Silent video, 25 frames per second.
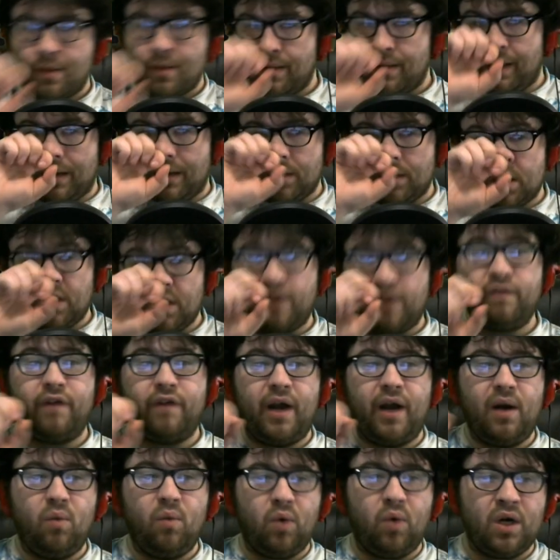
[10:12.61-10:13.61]
Now,
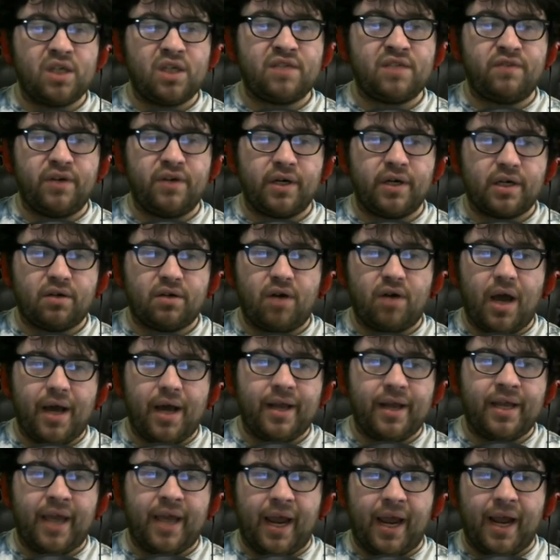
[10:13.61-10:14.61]
Soulfire works for
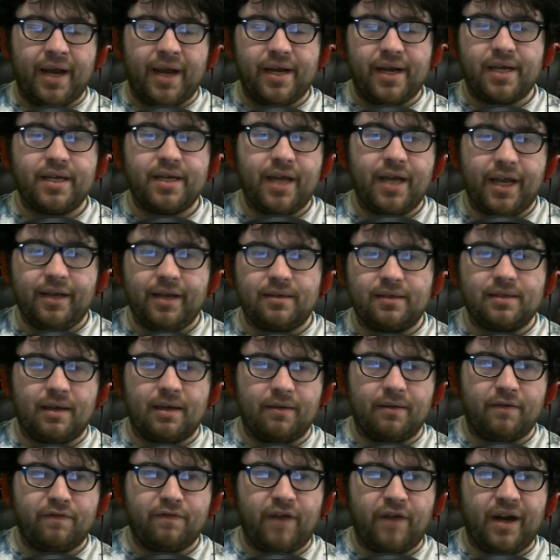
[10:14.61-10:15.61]
Necrotic and Ignite
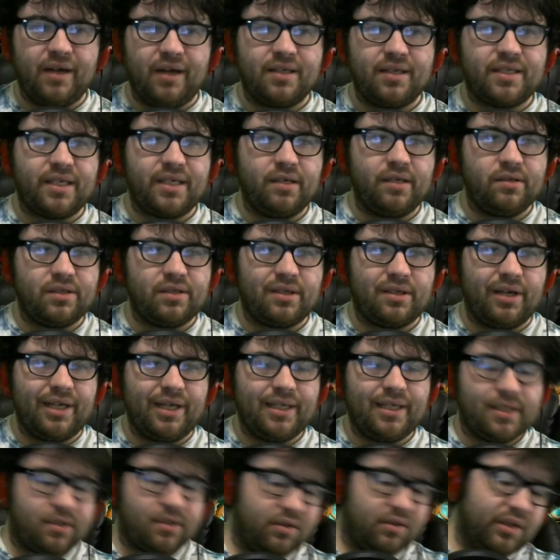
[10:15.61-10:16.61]
fire skills, so that
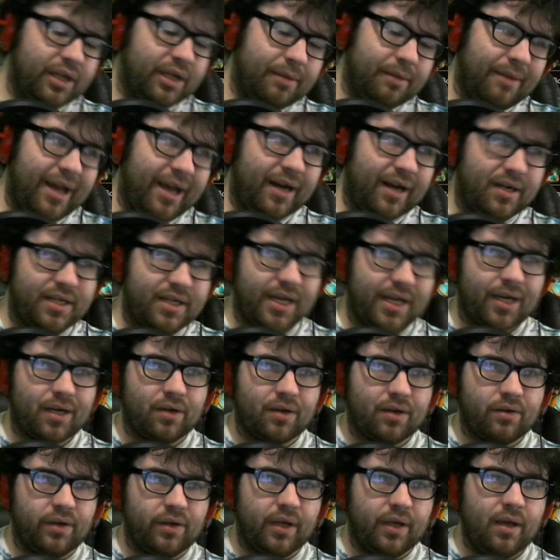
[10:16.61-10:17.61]
doesn't really matter
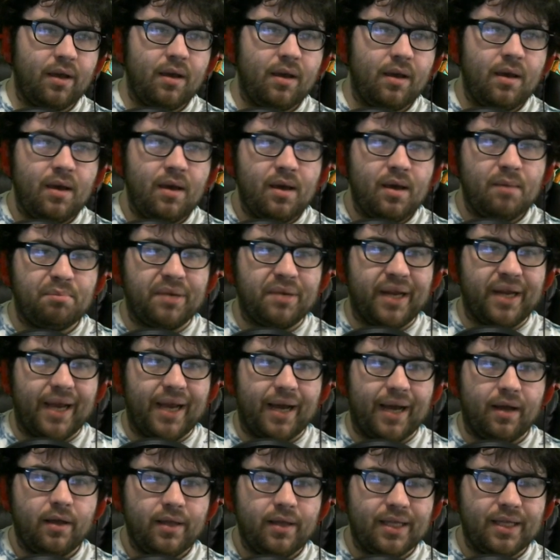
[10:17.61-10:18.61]
technically. But
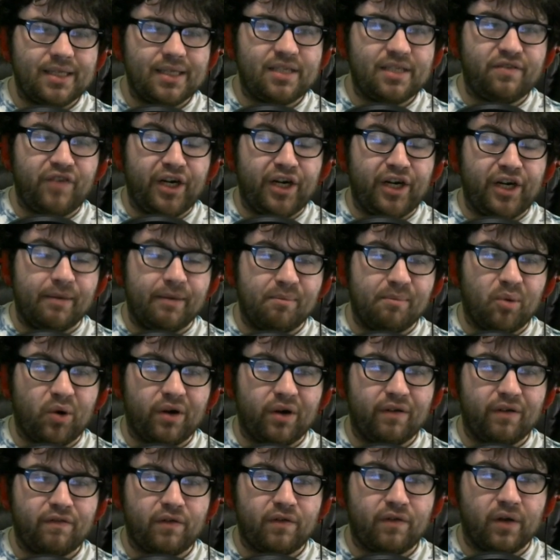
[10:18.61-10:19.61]
yeah, this is very
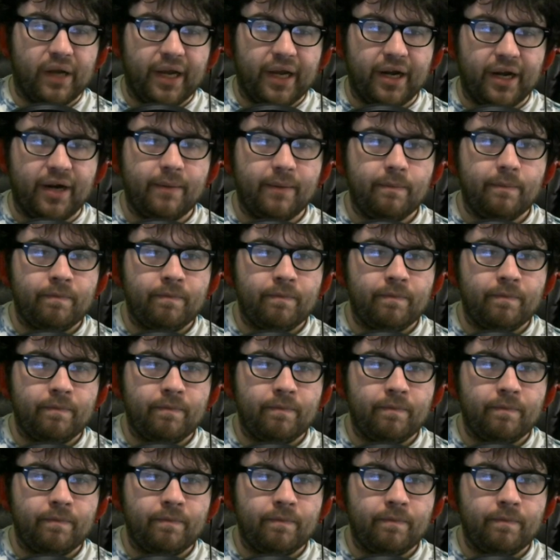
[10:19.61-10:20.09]
important for later.